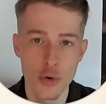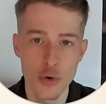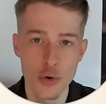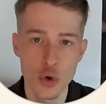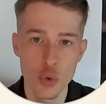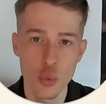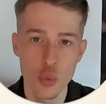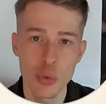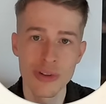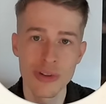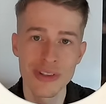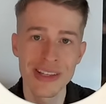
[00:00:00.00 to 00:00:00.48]

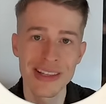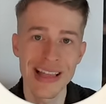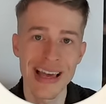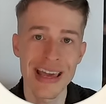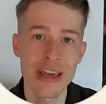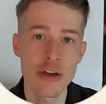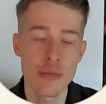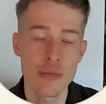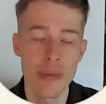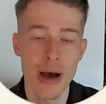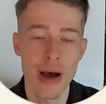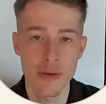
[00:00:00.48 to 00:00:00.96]
you will delay
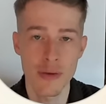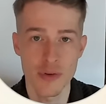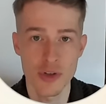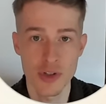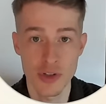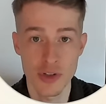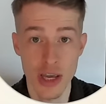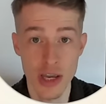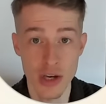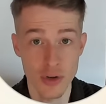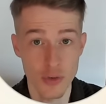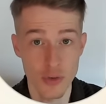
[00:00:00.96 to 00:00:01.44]
your
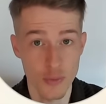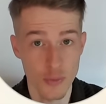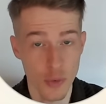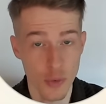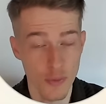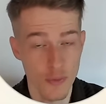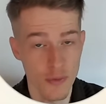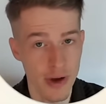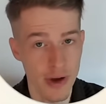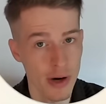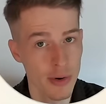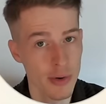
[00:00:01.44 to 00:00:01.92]
manifestation
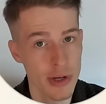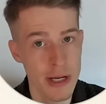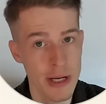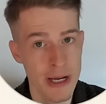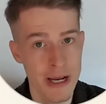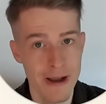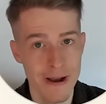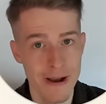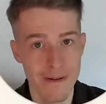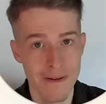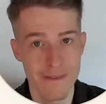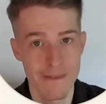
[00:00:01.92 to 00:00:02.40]
for a
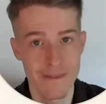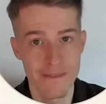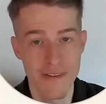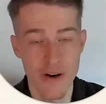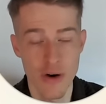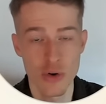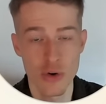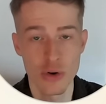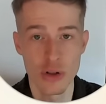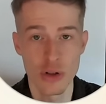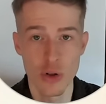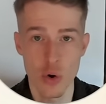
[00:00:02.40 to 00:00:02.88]
very,
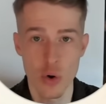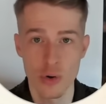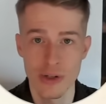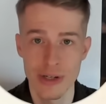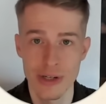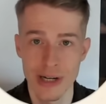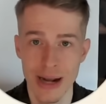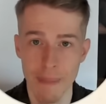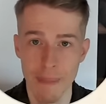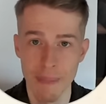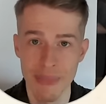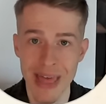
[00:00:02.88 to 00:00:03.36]
very long
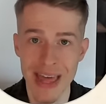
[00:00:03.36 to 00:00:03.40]
time.